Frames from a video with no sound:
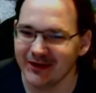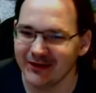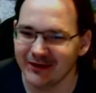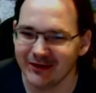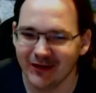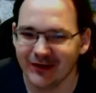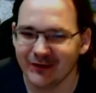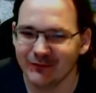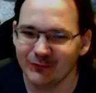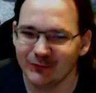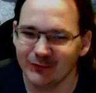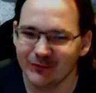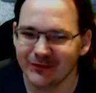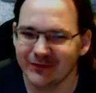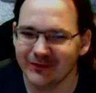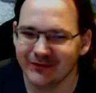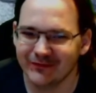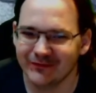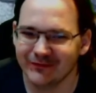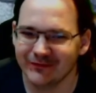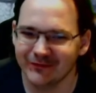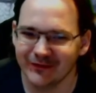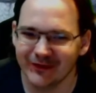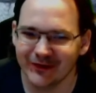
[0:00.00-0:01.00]
God of War are
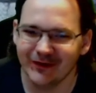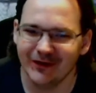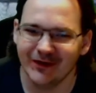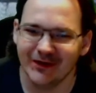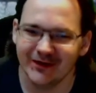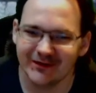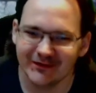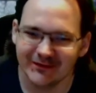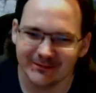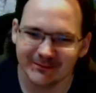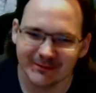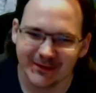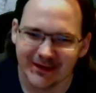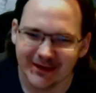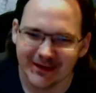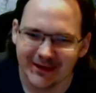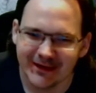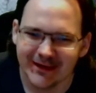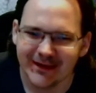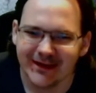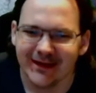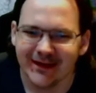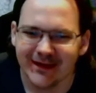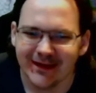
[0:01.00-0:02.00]
freaking awesome.
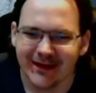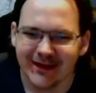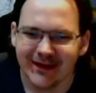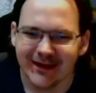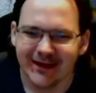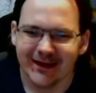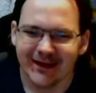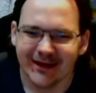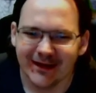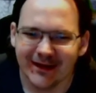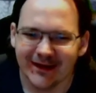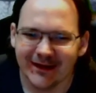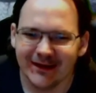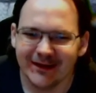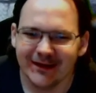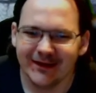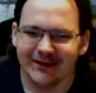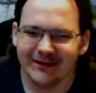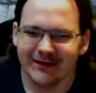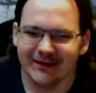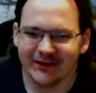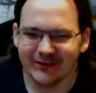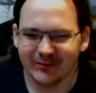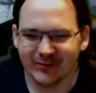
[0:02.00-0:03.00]

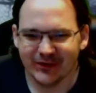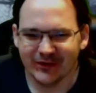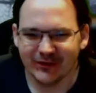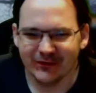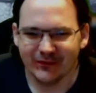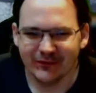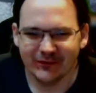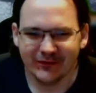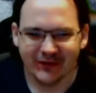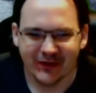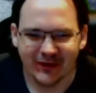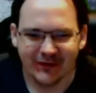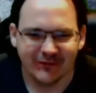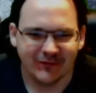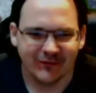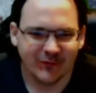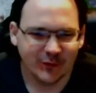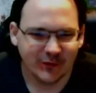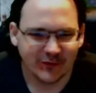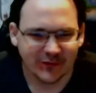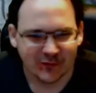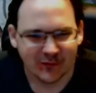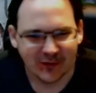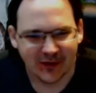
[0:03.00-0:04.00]
Next bit of news,
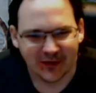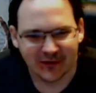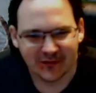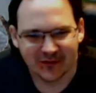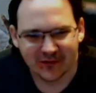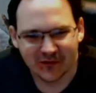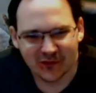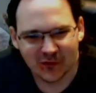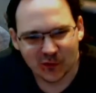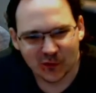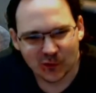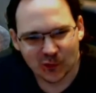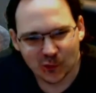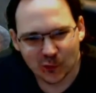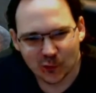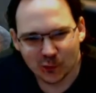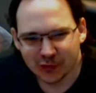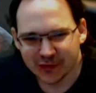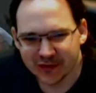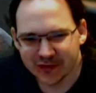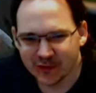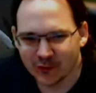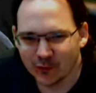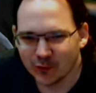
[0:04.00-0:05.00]
Forza Horizon 2
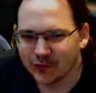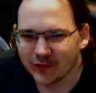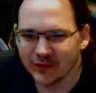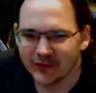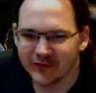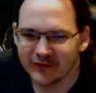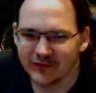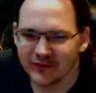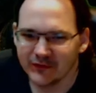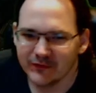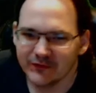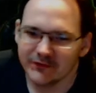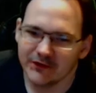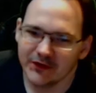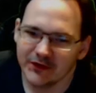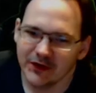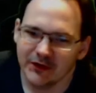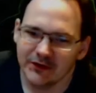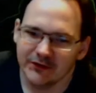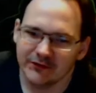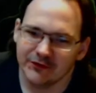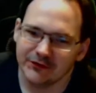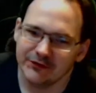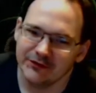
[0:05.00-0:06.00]
pre-order exclusive
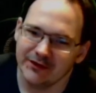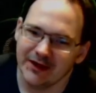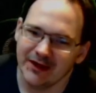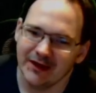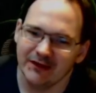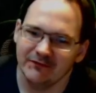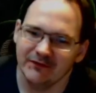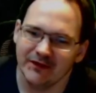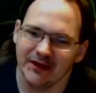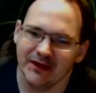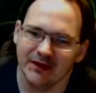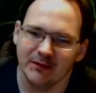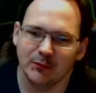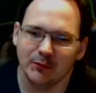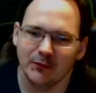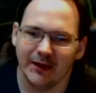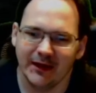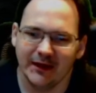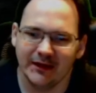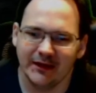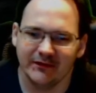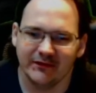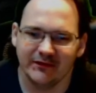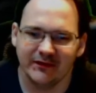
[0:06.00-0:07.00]
cars are now available
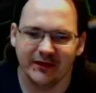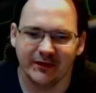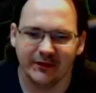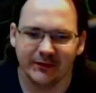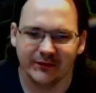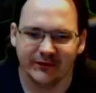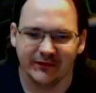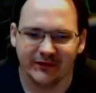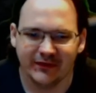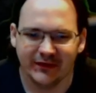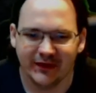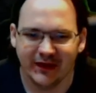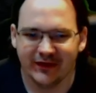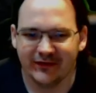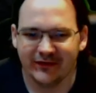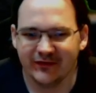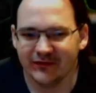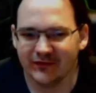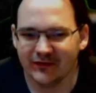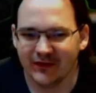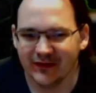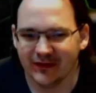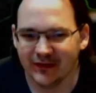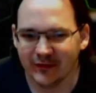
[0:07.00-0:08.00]
as DLC. I just
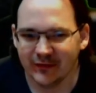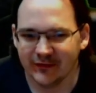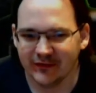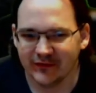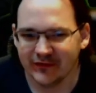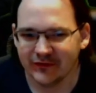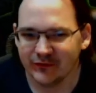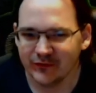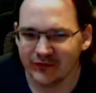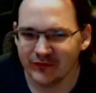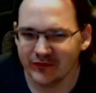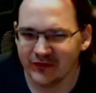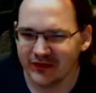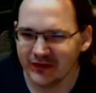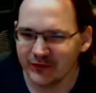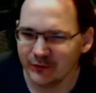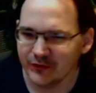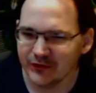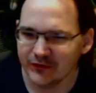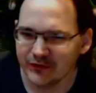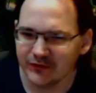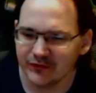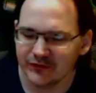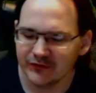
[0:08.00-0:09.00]
thought that was interesting. I
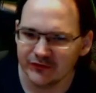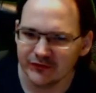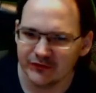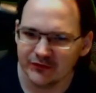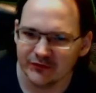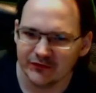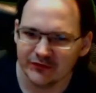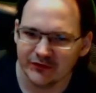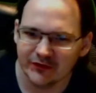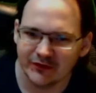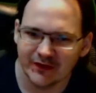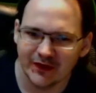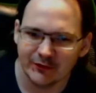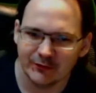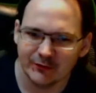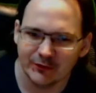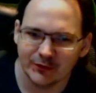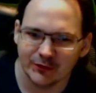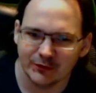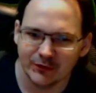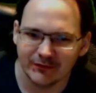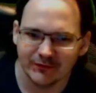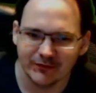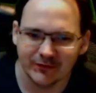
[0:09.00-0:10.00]
wanted to share that real
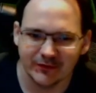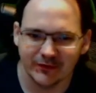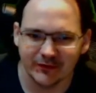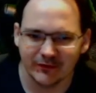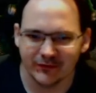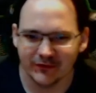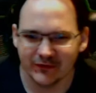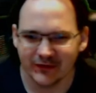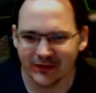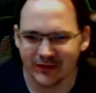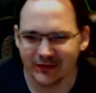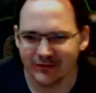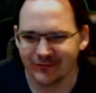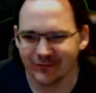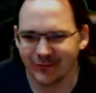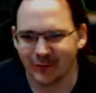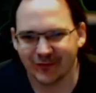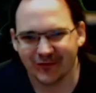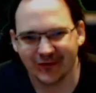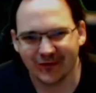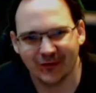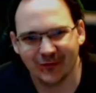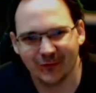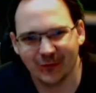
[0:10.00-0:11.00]
quick for those
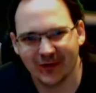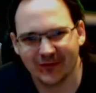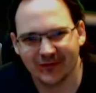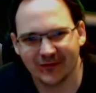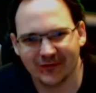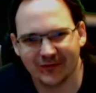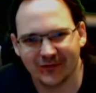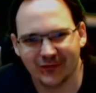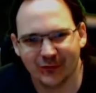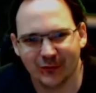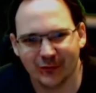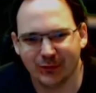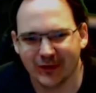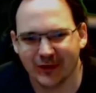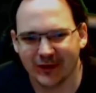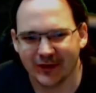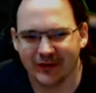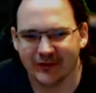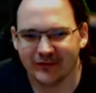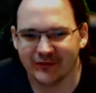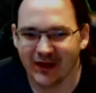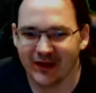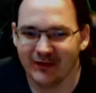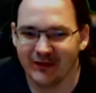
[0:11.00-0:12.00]
Forza Horizon 2
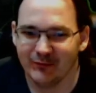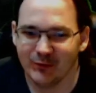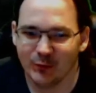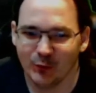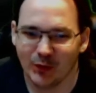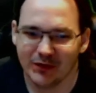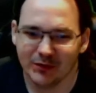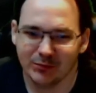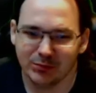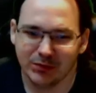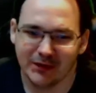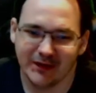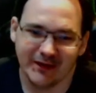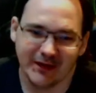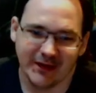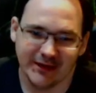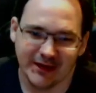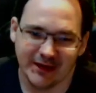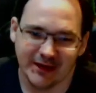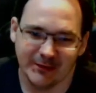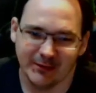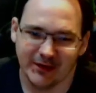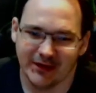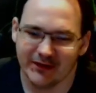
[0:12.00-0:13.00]
players. I've been wanting to play that
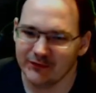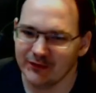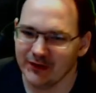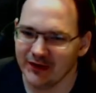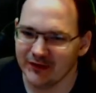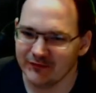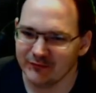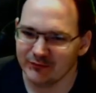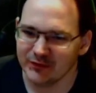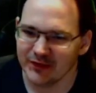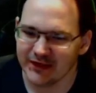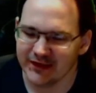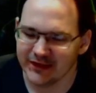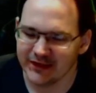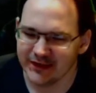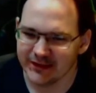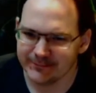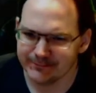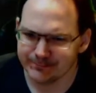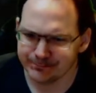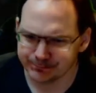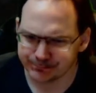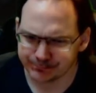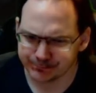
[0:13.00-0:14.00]
game and I still haven't played it
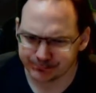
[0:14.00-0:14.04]
yet.